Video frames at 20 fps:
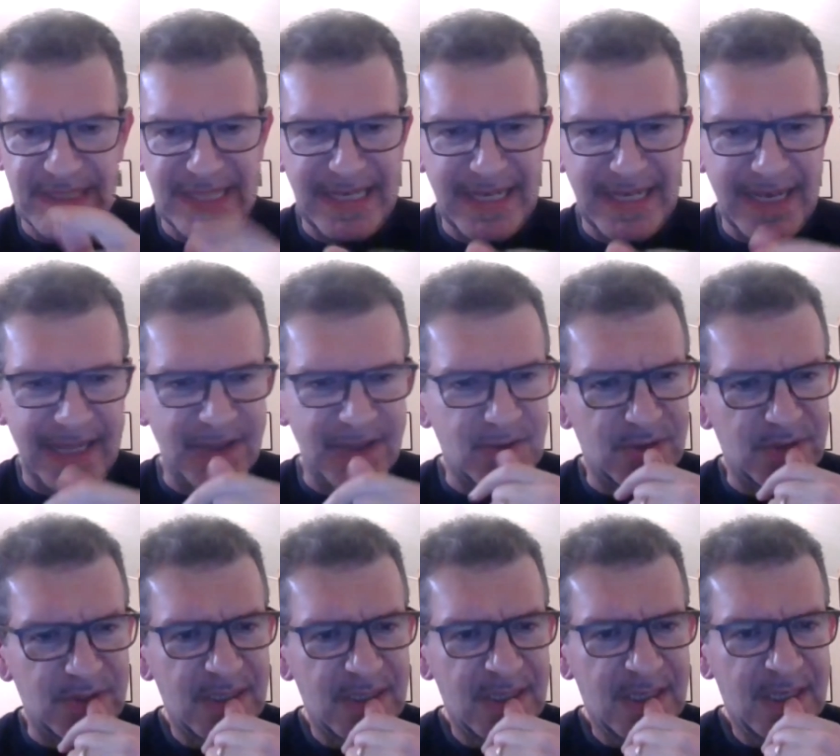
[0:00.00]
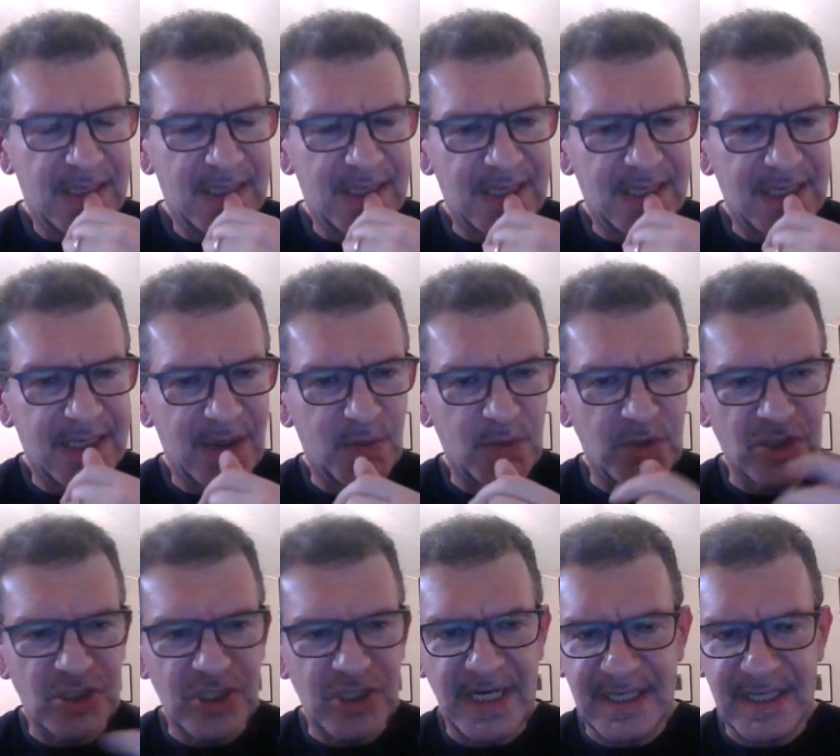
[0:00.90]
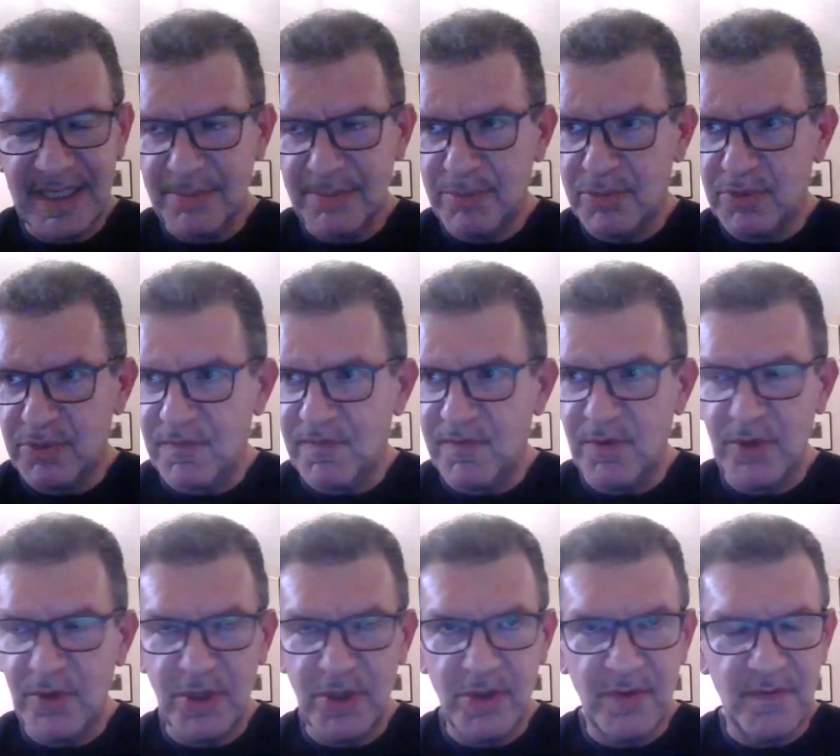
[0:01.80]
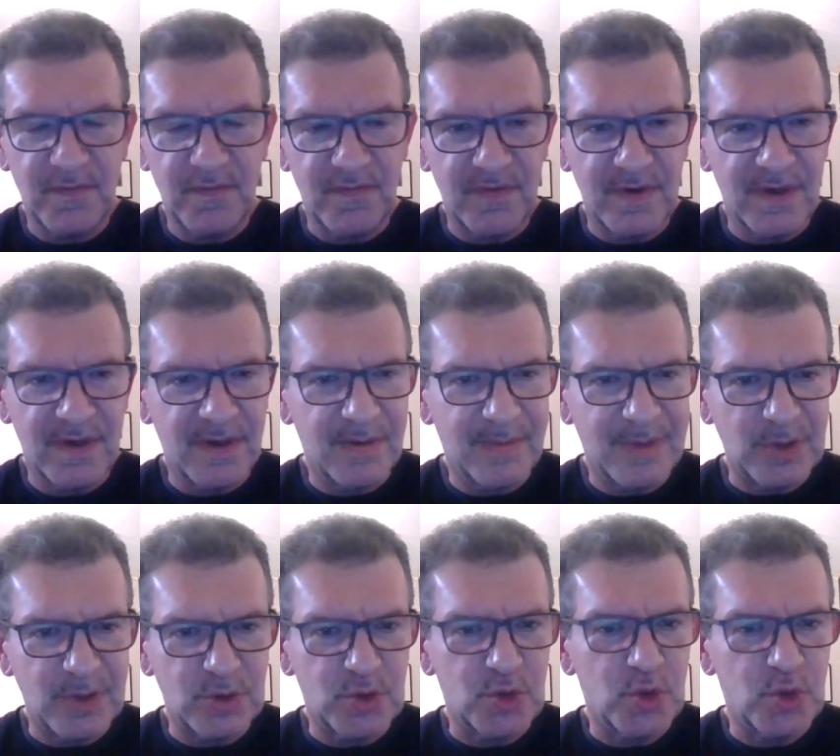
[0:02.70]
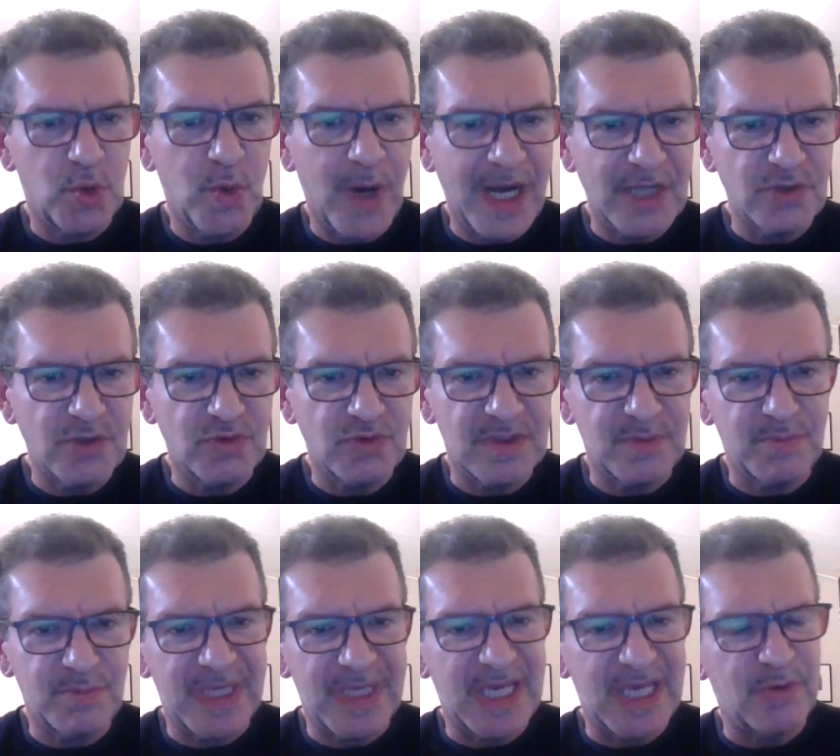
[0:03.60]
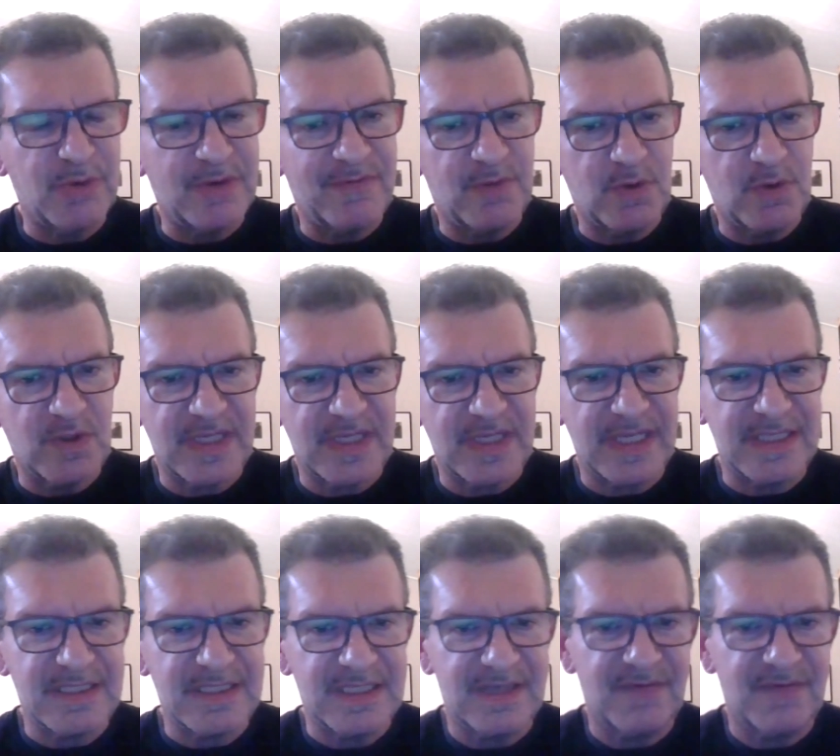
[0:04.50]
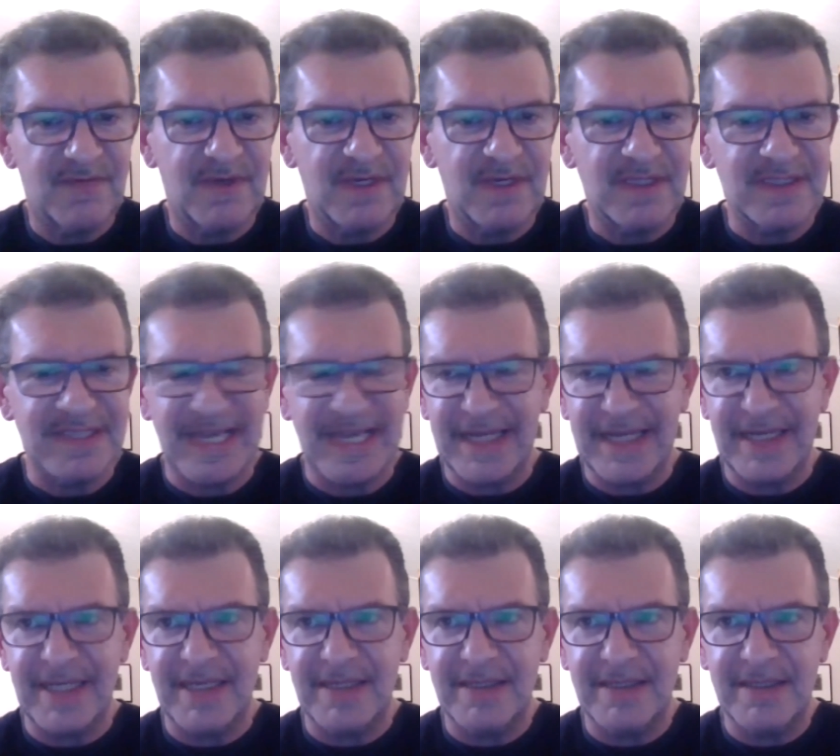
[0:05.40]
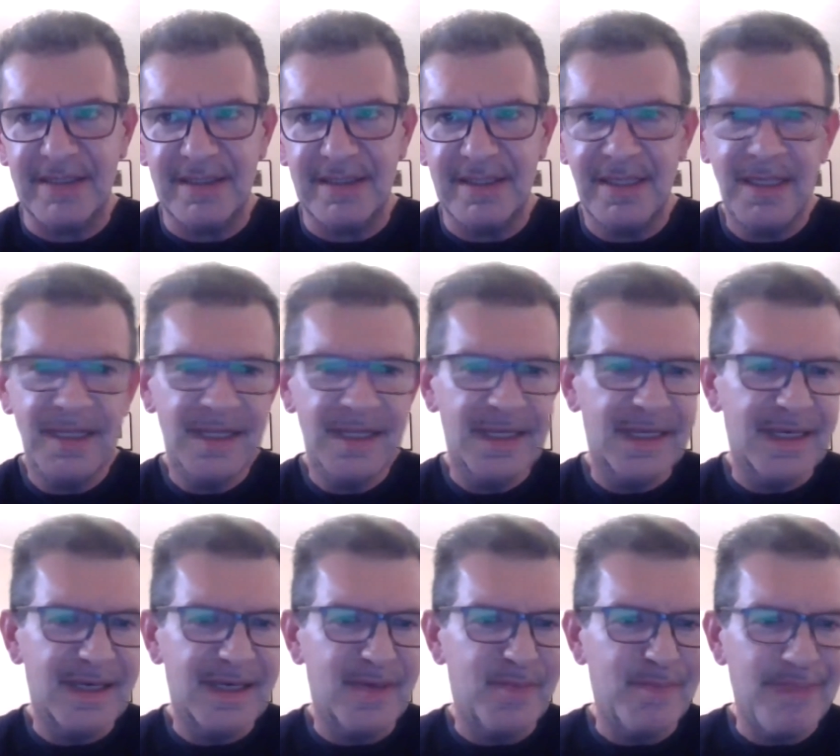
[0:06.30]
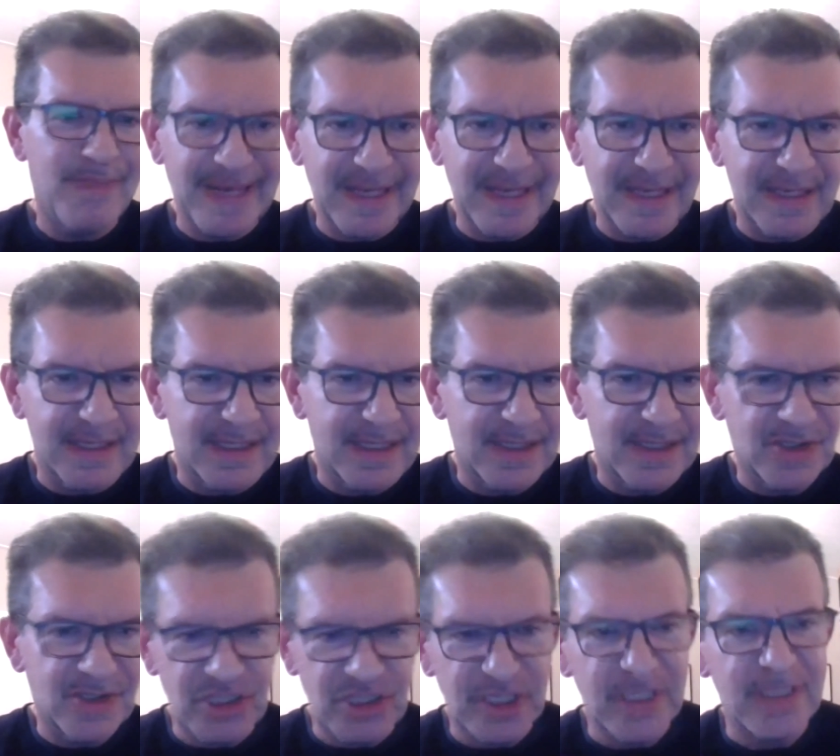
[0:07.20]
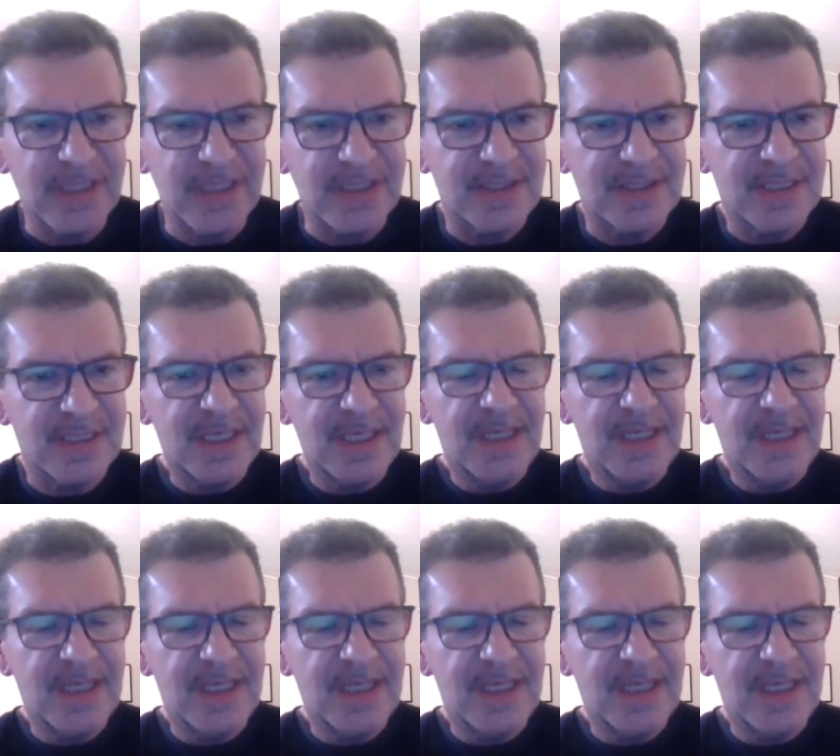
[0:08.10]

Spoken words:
in London, which had a portfolio of about 200 peer-reviewed scientific, technical, medical journals,